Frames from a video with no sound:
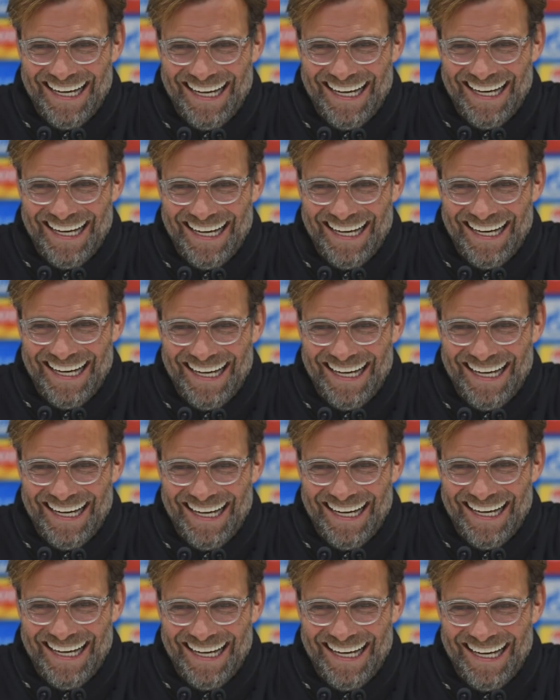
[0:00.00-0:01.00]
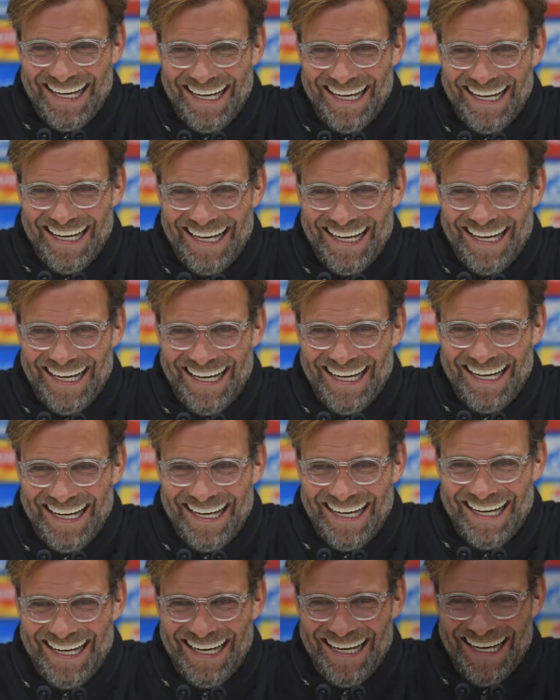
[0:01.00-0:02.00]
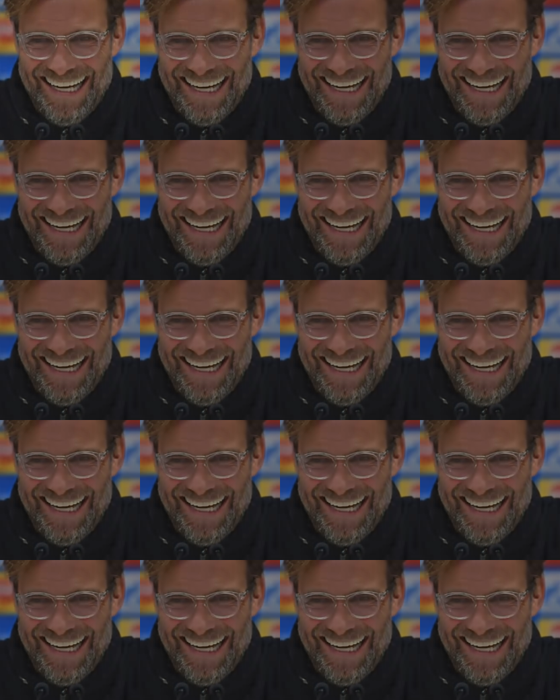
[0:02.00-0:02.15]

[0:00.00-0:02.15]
(no one is talking)